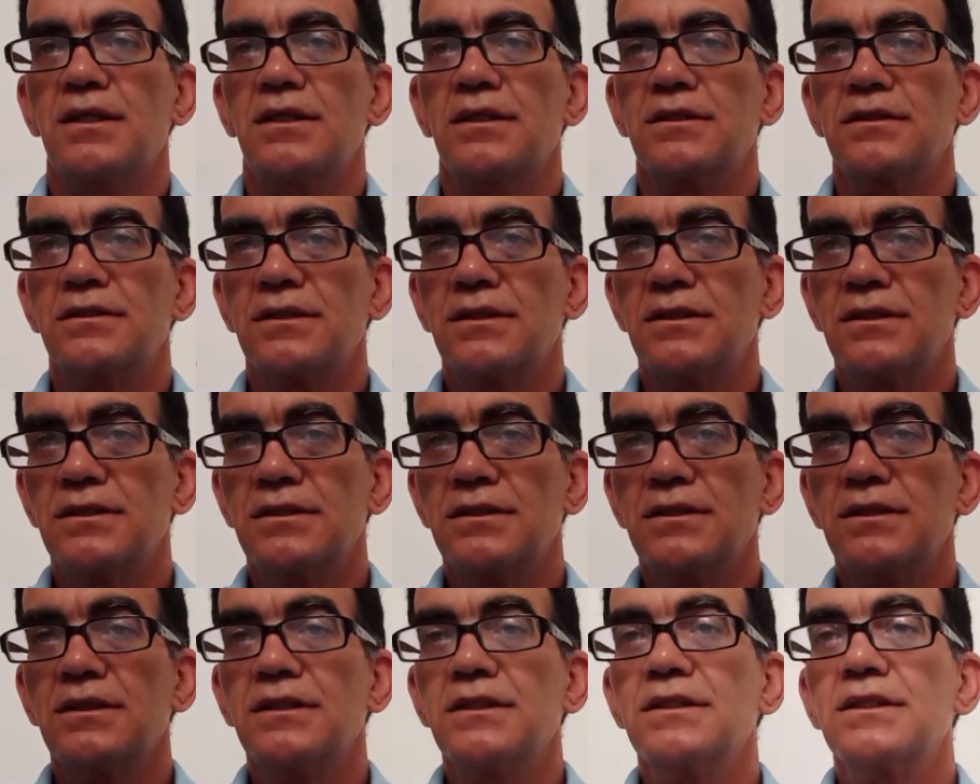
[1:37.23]
Then
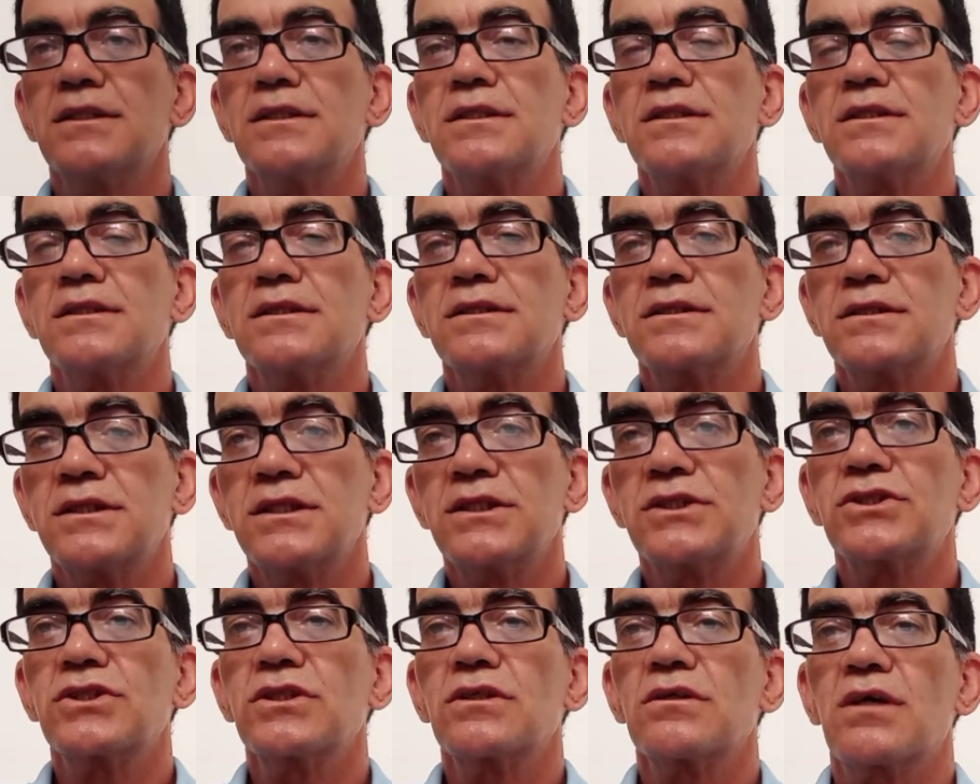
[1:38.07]

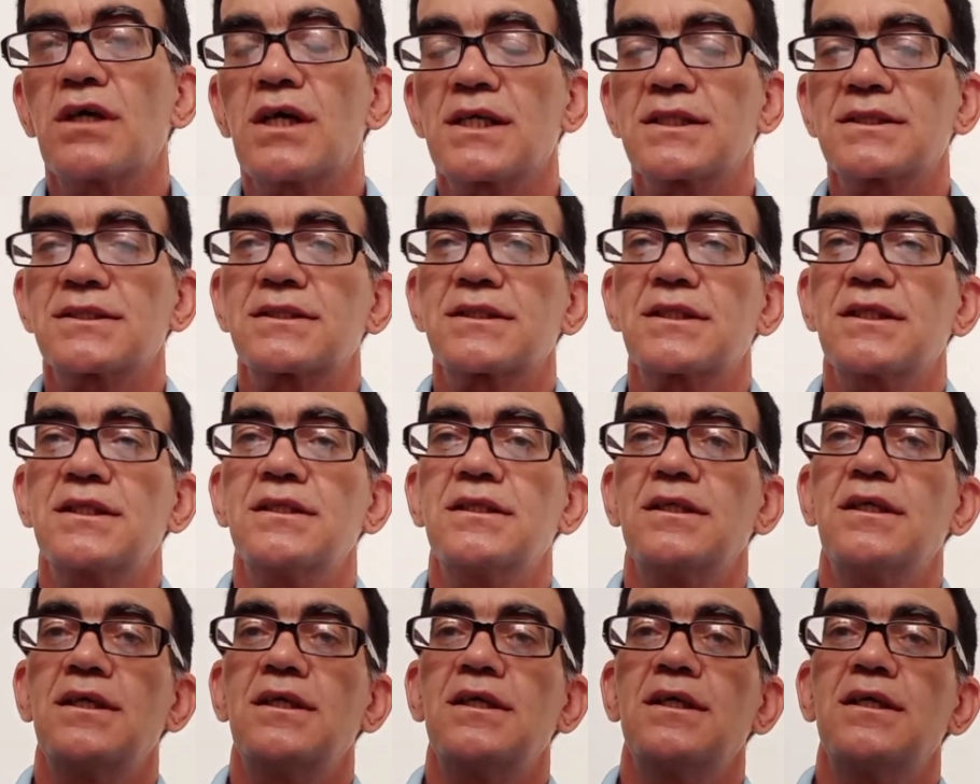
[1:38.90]
teacher asks
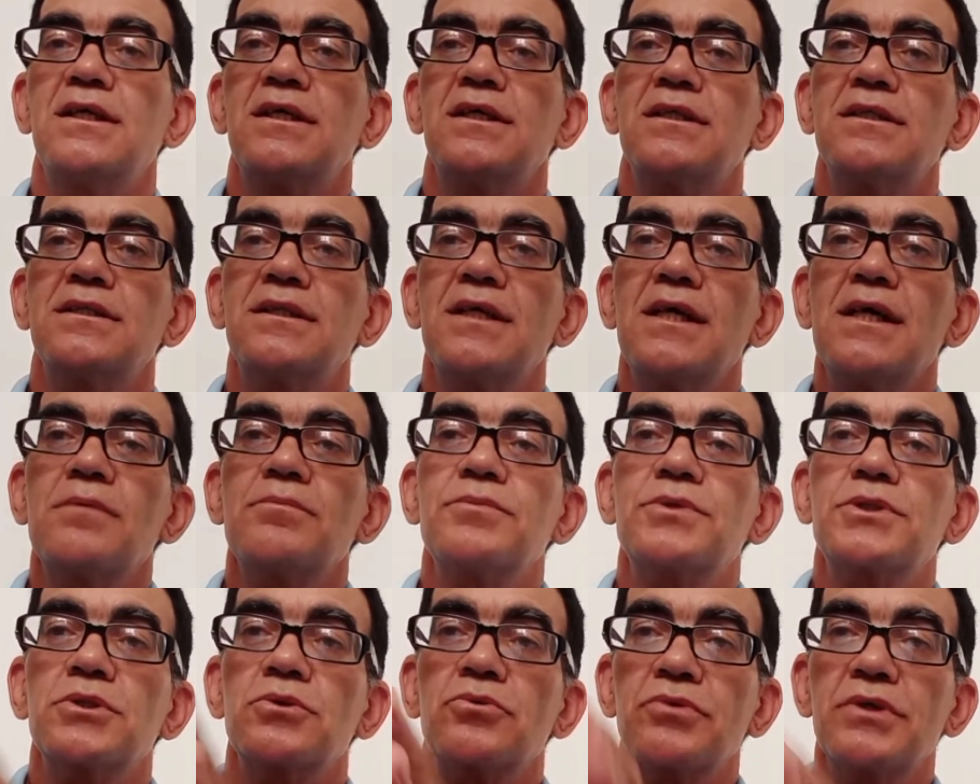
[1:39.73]
them
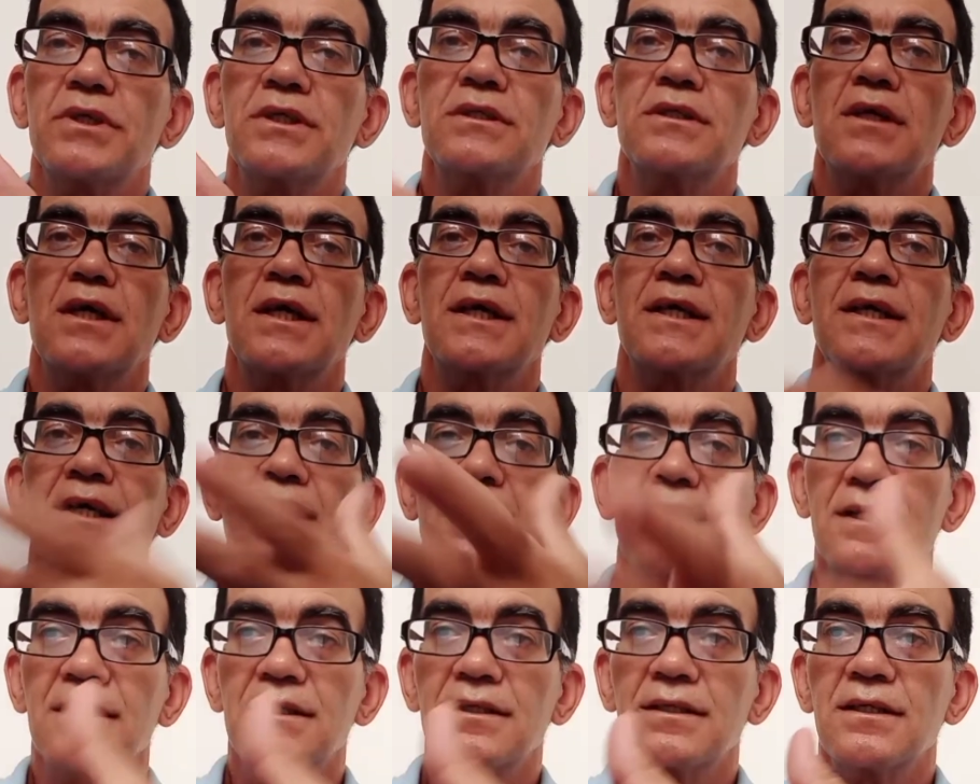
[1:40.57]
to read
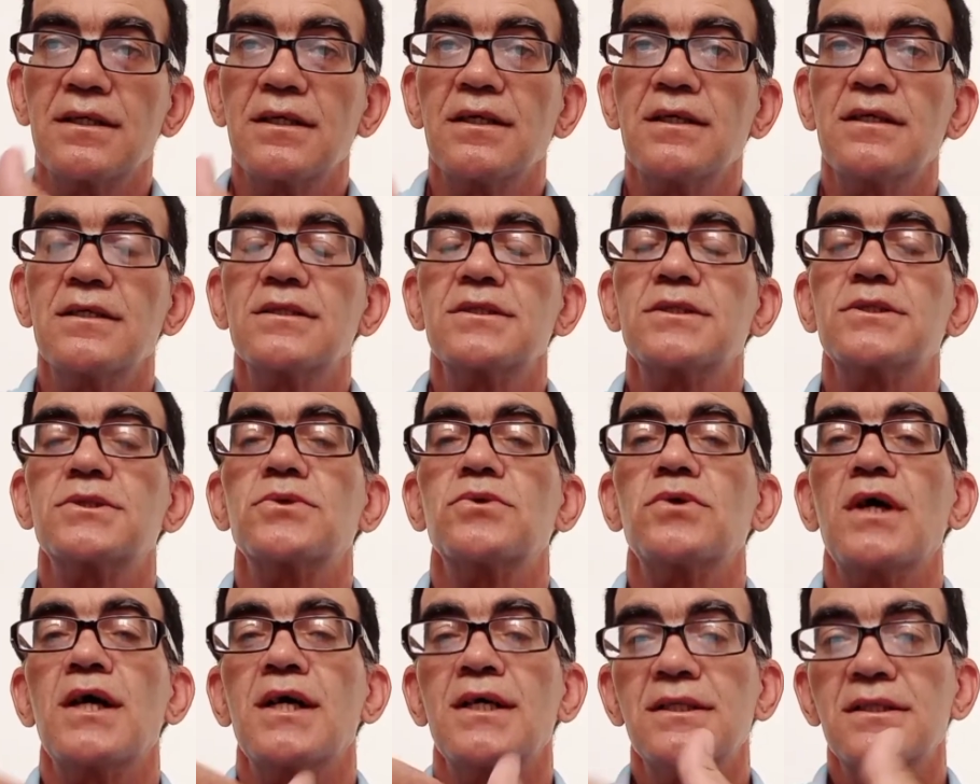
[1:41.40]
again to
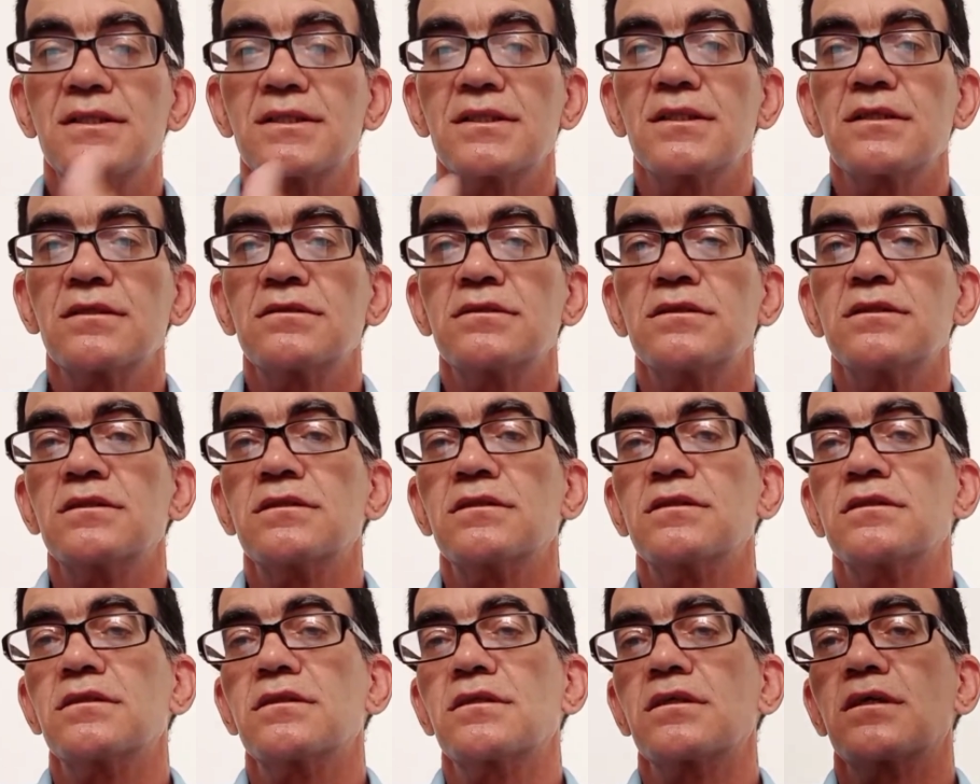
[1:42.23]
answer the
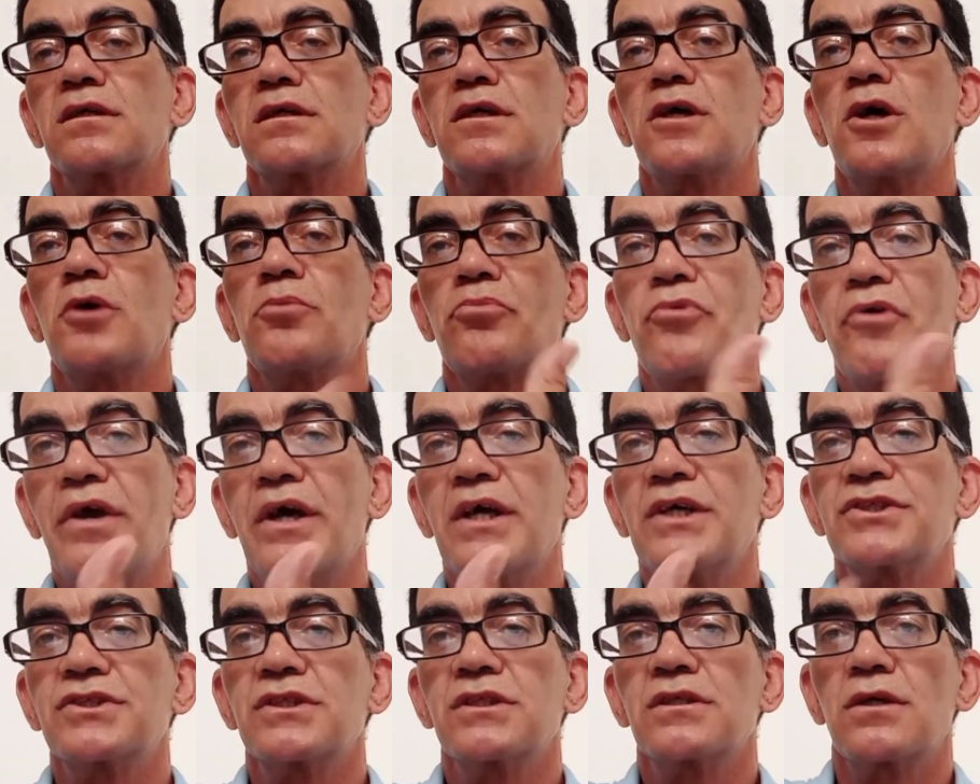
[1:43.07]

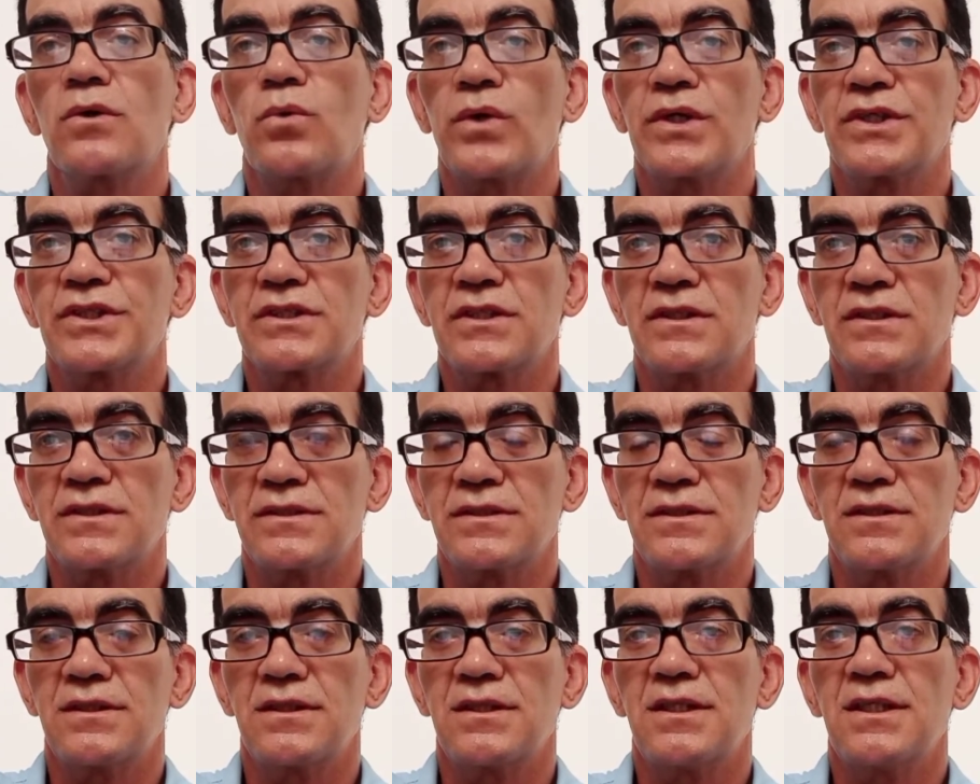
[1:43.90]
comprehension questions.
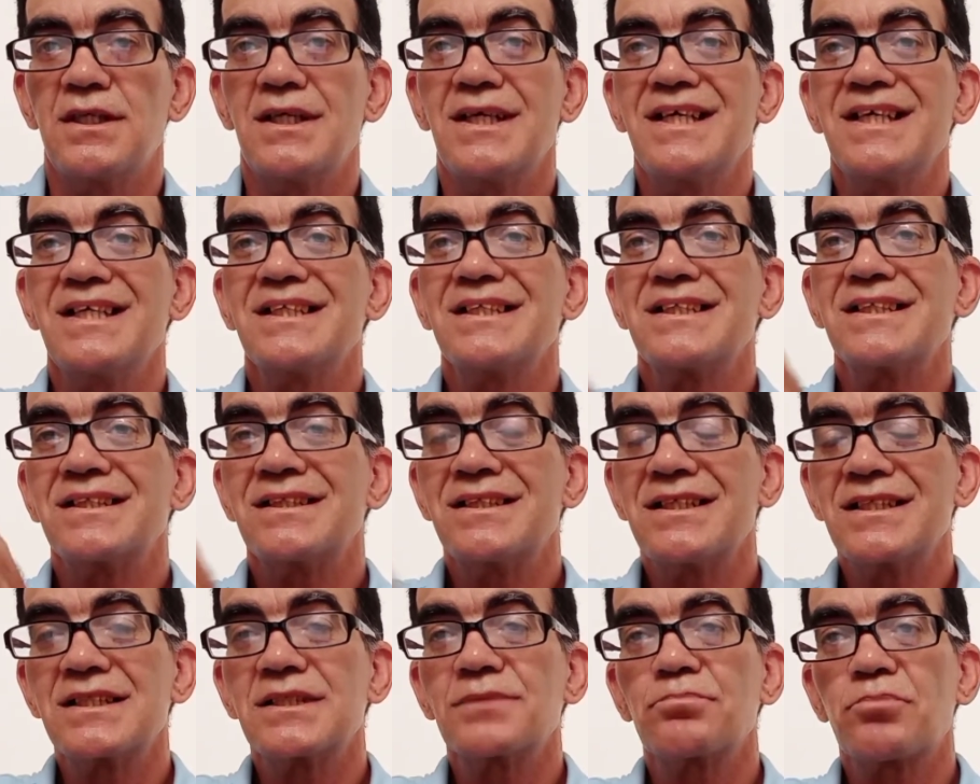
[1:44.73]

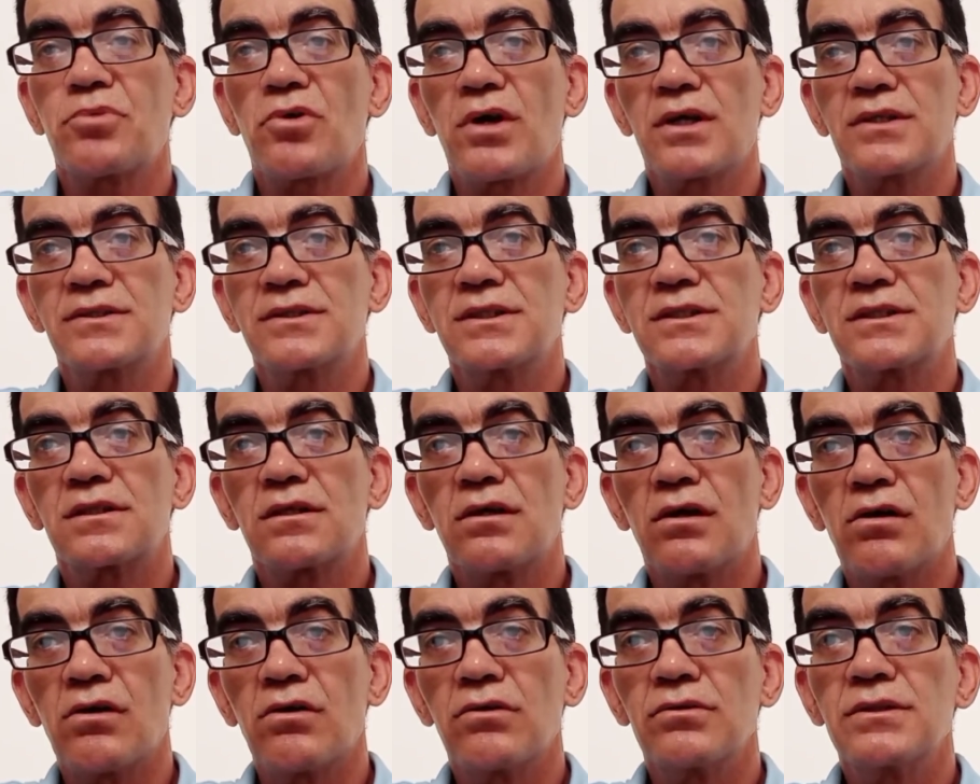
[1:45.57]
This process
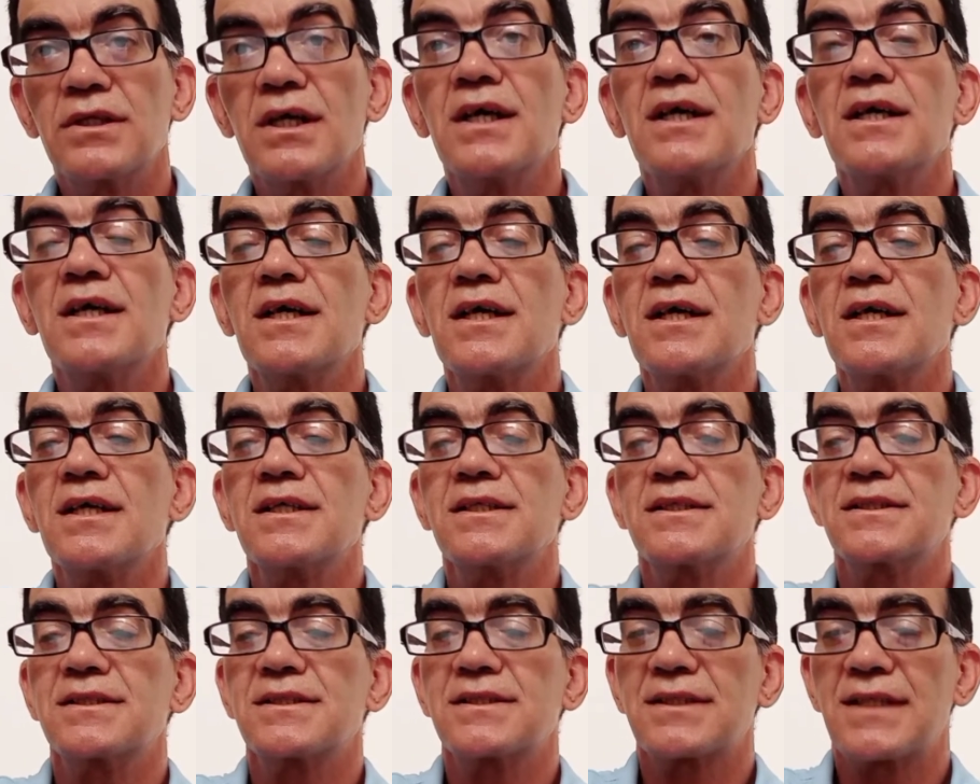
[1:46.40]
called
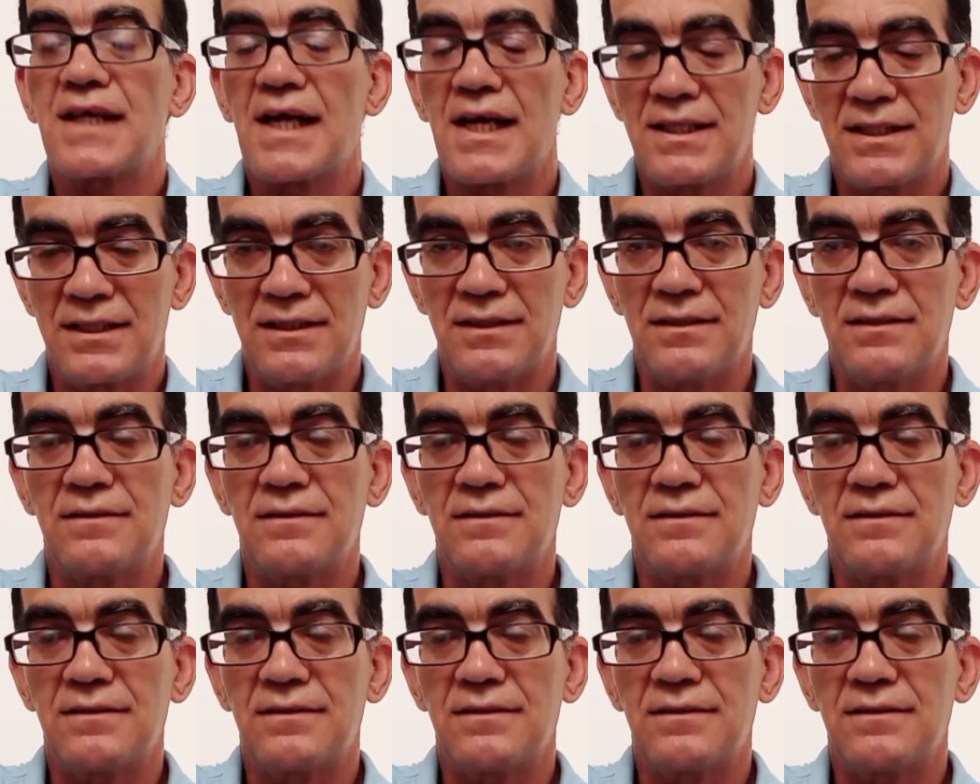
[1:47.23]
scanning.